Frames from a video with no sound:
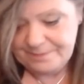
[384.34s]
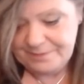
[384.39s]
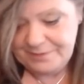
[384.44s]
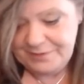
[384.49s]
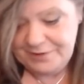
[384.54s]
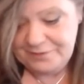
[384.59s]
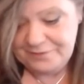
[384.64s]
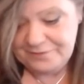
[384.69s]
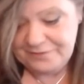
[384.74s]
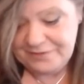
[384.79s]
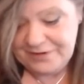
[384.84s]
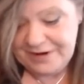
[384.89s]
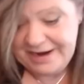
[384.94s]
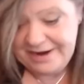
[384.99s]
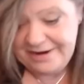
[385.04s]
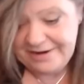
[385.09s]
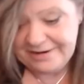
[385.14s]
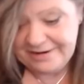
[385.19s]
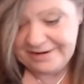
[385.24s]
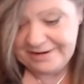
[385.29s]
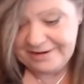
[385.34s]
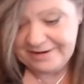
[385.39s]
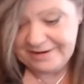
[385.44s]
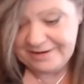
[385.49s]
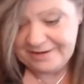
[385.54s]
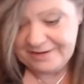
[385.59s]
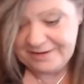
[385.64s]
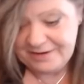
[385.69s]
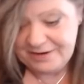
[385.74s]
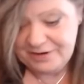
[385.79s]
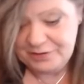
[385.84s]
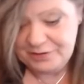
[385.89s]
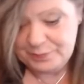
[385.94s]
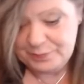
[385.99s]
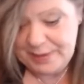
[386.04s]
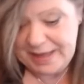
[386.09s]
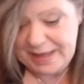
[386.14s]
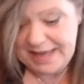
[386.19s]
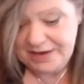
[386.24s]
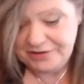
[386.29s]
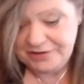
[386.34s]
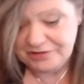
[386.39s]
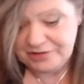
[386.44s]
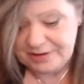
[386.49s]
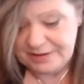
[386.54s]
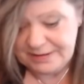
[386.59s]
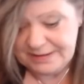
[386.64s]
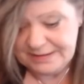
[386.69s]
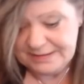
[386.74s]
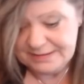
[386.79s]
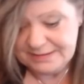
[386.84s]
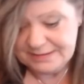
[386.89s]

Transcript: their fire, their passion.